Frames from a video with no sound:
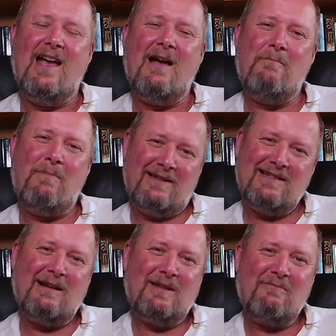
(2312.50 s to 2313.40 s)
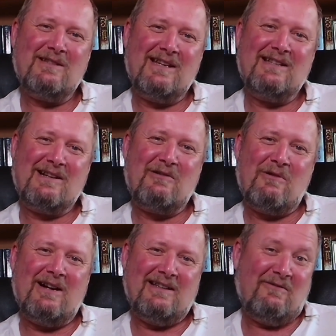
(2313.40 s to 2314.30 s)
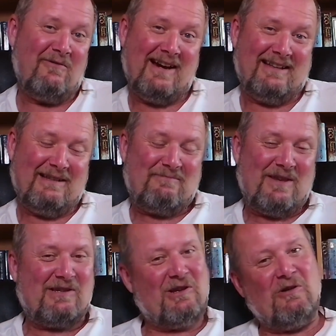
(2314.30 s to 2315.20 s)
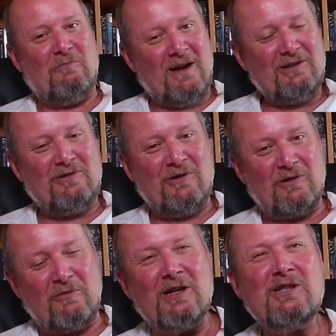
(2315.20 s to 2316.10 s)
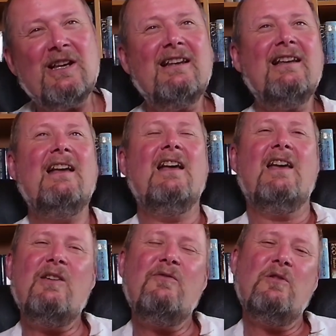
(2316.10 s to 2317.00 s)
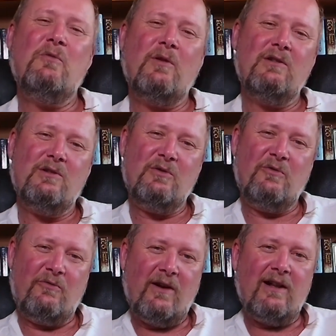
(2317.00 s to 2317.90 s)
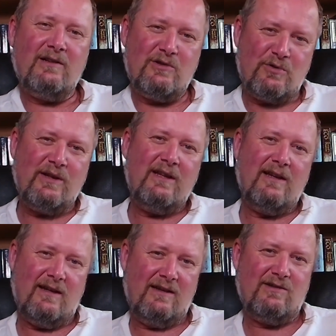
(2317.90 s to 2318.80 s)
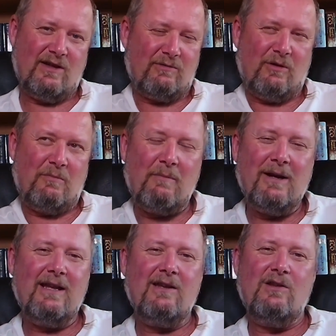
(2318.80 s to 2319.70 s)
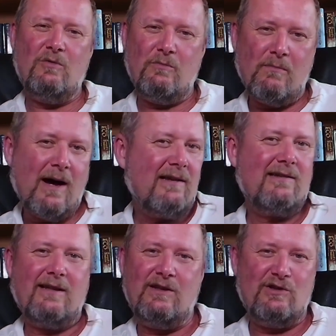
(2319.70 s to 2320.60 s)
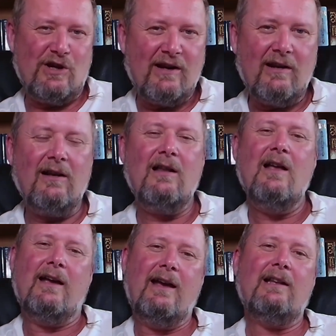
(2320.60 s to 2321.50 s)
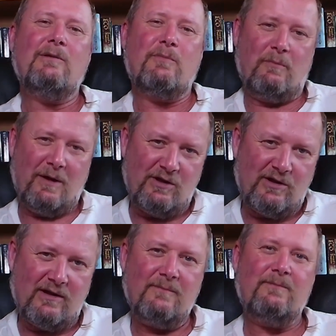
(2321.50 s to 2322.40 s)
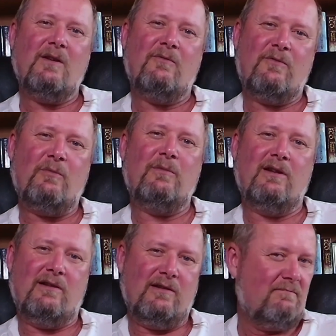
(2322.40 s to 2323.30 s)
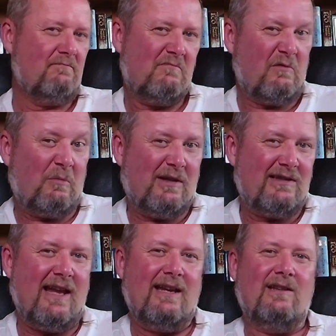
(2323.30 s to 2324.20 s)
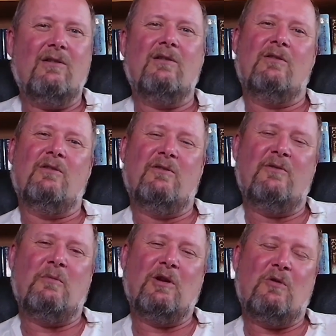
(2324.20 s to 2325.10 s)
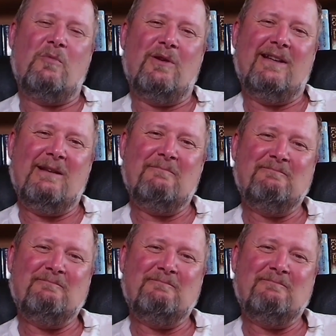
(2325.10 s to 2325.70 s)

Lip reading: But sometimes it's quite a fight. So back to your question, if you want to fell a tree in Czech Republic, you must, in general, get permission from the state or from the community.